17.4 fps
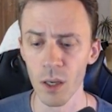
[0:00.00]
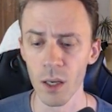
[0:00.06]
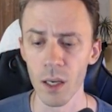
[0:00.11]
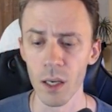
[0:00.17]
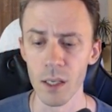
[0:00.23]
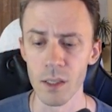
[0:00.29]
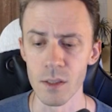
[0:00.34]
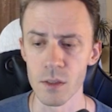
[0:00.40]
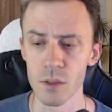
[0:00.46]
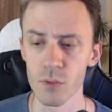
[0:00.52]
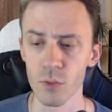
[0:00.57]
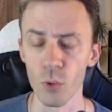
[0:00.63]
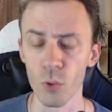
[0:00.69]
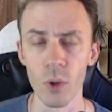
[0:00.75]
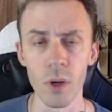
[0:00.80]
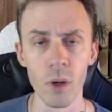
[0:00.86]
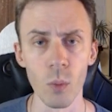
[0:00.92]
it's
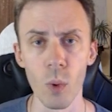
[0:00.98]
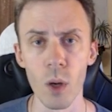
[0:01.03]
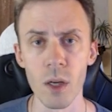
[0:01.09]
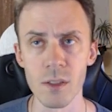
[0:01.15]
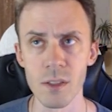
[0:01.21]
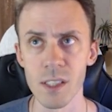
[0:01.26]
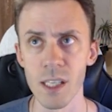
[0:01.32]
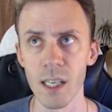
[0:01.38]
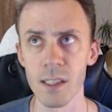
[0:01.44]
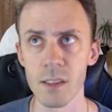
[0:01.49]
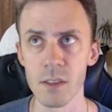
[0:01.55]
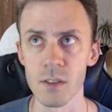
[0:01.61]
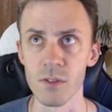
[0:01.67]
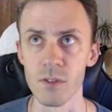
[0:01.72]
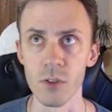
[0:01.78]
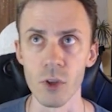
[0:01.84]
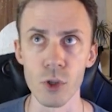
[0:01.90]
41
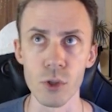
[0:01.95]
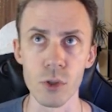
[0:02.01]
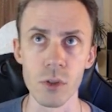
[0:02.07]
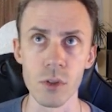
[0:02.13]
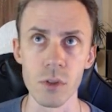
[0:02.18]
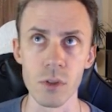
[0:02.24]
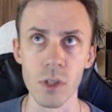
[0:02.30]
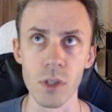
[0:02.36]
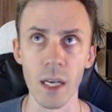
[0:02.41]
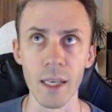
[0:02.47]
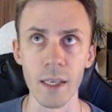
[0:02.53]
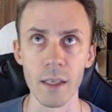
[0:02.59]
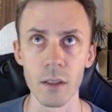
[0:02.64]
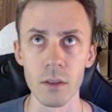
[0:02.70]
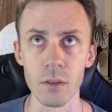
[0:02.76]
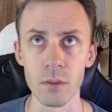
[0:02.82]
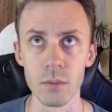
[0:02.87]
cents versus
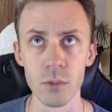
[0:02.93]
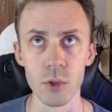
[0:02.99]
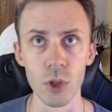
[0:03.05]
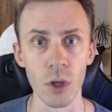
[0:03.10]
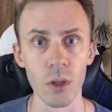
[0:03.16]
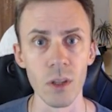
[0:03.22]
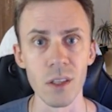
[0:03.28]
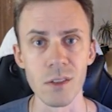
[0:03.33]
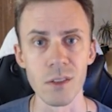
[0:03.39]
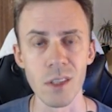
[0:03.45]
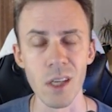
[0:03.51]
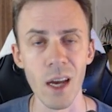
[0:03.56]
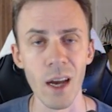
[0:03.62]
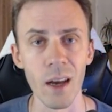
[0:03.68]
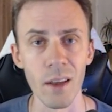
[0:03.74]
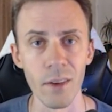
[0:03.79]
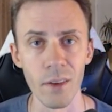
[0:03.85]
like
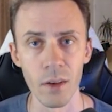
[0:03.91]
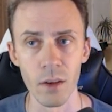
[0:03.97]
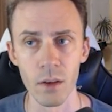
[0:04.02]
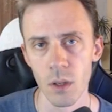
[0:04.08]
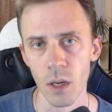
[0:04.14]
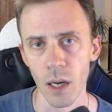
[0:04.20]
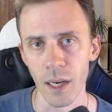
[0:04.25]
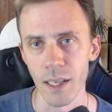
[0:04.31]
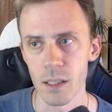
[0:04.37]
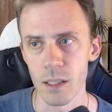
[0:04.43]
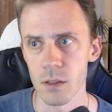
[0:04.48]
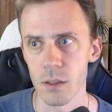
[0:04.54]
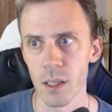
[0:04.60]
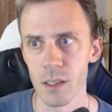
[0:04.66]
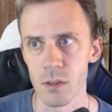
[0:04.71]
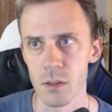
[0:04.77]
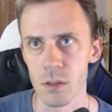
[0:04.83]
$1.10. I guess
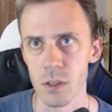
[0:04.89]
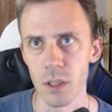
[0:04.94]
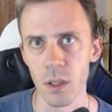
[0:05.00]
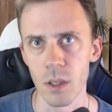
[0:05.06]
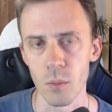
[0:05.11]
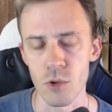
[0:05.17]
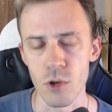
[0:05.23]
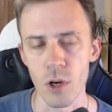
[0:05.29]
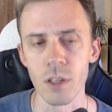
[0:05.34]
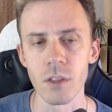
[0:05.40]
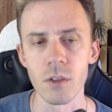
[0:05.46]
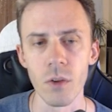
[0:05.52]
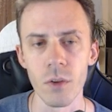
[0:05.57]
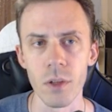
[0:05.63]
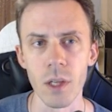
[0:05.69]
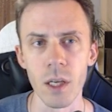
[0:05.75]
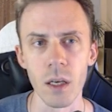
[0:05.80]
that's it. I'm trying
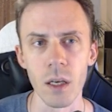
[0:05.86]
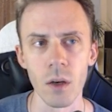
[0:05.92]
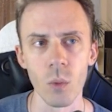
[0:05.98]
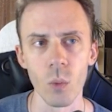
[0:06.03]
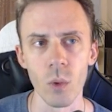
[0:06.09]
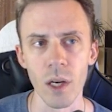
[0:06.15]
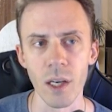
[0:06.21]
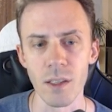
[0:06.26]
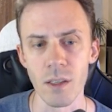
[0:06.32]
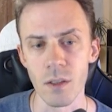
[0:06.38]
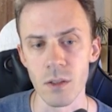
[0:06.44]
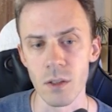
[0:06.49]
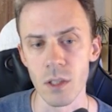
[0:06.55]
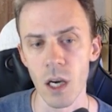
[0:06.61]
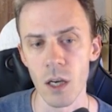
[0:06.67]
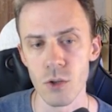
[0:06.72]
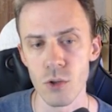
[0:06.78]
to think what I
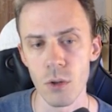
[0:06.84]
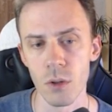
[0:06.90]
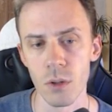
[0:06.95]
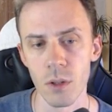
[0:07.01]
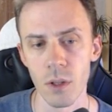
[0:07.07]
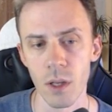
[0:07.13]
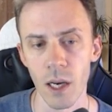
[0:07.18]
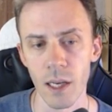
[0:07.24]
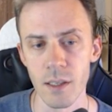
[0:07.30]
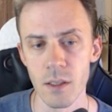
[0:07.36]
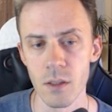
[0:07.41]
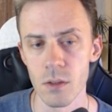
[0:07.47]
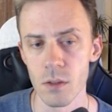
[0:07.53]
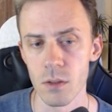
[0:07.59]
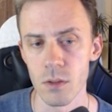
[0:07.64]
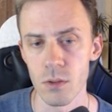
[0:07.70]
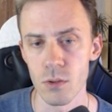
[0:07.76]
didn't touch on. I
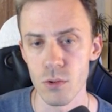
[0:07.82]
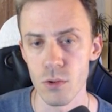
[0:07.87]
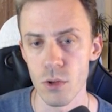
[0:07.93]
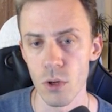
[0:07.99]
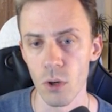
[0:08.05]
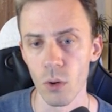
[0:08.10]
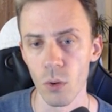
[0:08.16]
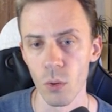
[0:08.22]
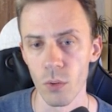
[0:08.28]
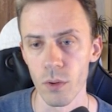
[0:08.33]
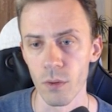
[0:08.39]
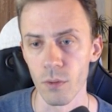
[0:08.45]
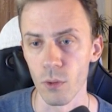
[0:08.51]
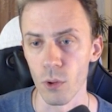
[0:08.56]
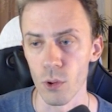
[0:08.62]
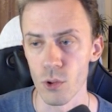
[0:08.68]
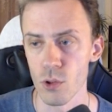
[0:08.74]
didn't show the
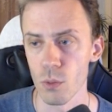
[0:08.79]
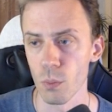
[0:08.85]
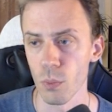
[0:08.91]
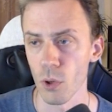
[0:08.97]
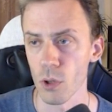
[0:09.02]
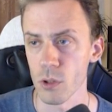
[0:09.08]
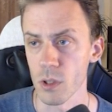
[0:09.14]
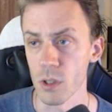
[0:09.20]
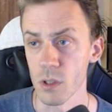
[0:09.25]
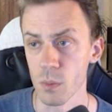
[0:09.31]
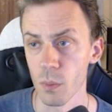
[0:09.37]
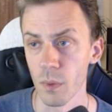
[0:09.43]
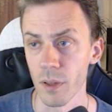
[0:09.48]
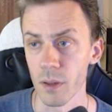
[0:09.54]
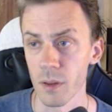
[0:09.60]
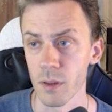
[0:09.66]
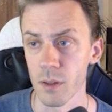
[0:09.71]
forging process,
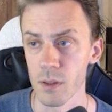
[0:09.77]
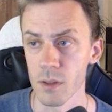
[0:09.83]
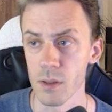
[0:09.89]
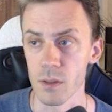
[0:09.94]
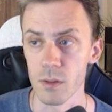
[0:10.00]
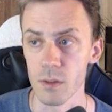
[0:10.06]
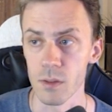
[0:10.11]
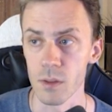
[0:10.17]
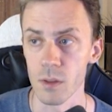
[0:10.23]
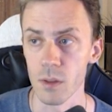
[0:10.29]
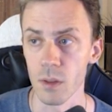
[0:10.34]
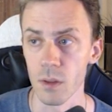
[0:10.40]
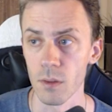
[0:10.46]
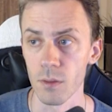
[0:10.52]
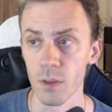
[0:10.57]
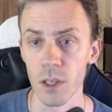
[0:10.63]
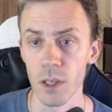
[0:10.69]
but this is
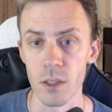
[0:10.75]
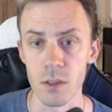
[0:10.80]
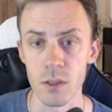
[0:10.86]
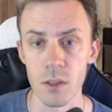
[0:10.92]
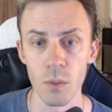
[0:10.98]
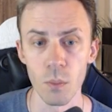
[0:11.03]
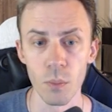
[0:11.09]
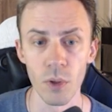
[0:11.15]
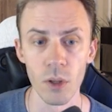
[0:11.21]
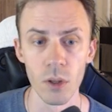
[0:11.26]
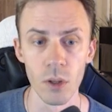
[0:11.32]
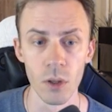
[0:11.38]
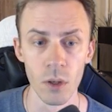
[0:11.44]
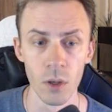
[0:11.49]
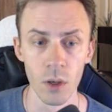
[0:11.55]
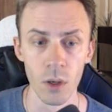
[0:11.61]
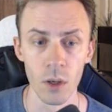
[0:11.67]
very
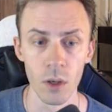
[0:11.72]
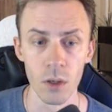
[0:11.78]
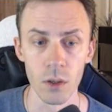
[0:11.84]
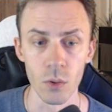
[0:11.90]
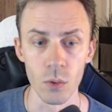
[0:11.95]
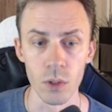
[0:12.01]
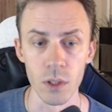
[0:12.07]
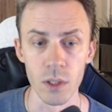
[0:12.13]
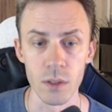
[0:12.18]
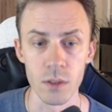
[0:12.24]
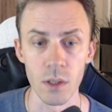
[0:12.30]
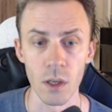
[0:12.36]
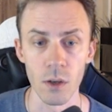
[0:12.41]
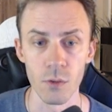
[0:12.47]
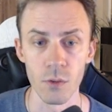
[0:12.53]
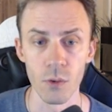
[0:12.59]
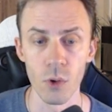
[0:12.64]
simple. You click
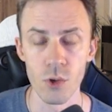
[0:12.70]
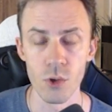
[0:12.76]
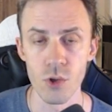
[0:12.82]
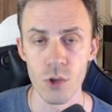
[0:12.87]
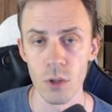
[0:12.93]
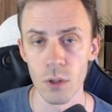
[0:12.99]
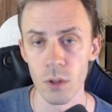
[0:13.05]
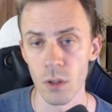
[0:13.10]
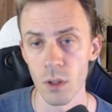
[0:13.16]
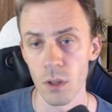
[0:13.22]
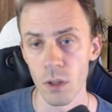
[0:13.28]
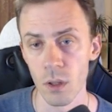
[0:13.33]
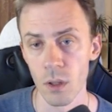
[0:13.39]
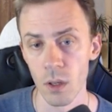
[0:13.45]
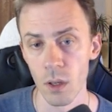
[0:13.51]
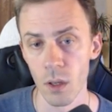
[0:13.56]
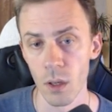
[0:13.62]
start forging,
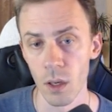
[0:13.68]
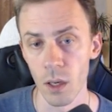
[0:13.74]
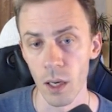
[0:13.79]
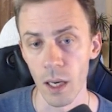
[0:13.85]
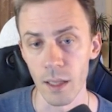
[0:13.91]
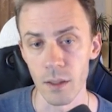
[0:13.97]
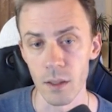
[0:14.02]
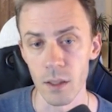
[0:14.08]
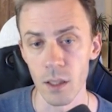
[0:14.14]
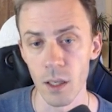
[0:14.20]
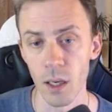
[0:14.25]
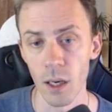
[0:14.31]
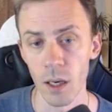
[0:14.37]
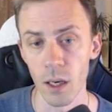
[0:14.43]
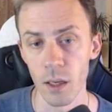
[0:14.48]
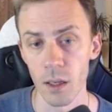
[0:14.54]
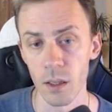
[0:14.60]
and
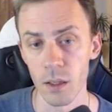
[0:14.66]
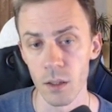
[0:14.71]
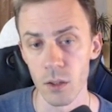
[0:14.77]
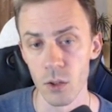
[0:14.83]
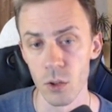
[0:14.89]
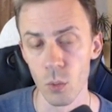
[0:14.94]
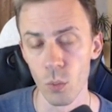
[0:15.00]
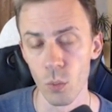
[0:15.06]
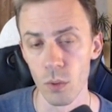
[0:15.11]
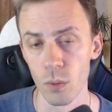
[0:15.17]
here you will